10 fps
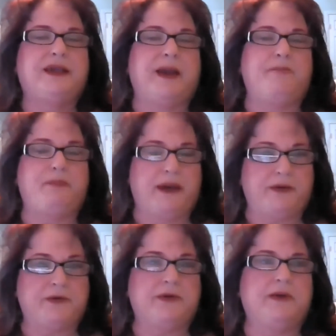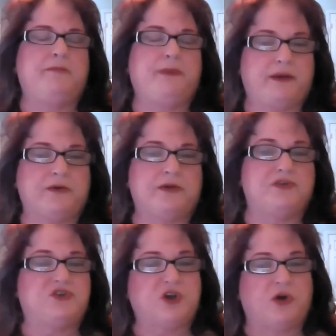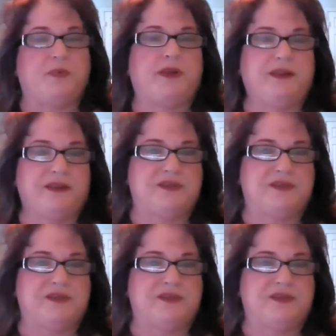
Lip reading: get better and better and sharpening